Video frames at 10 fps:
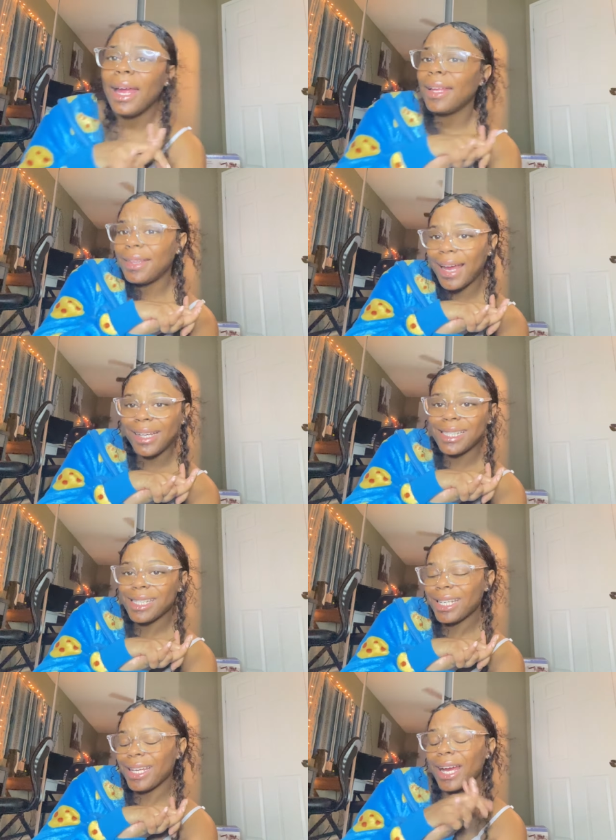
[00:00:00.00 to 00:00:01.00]
that is
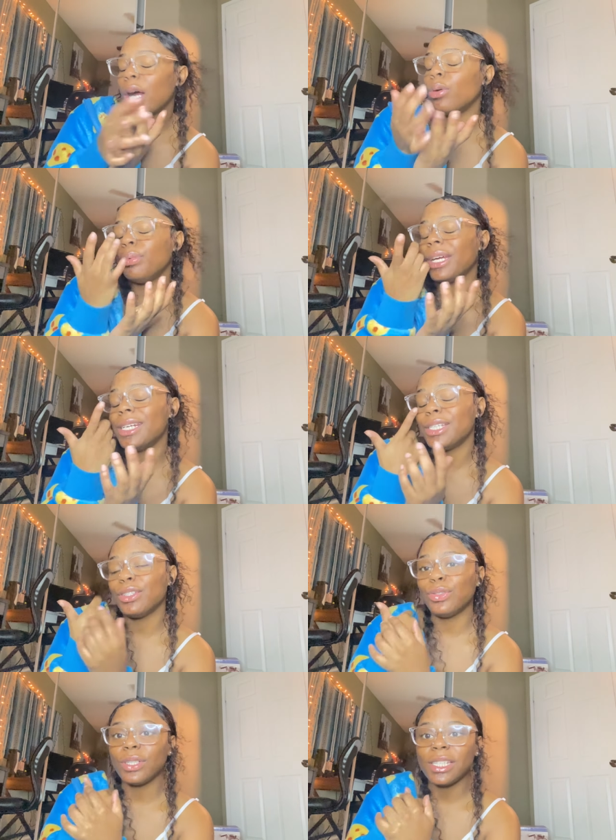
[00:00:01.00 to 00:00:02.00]
it. I hope you guys
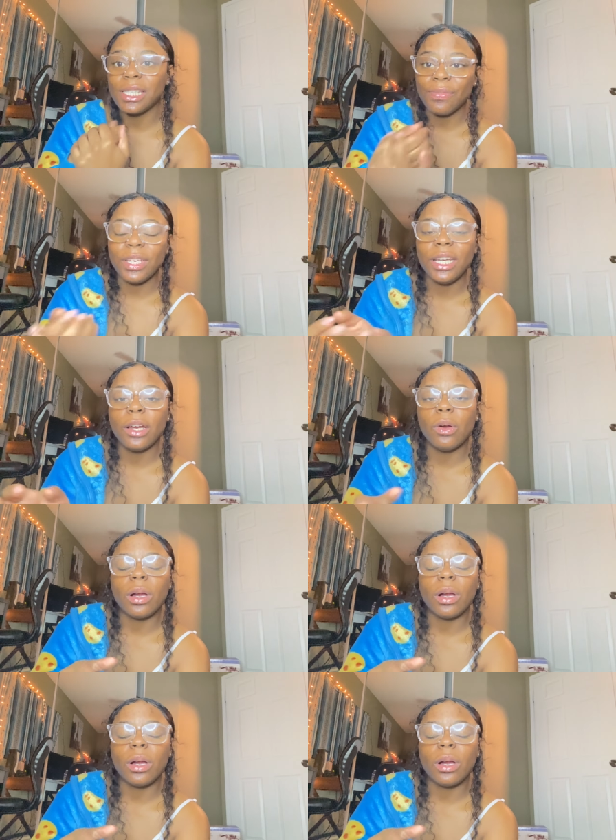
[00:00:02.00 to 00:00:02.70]
enjoyed this video.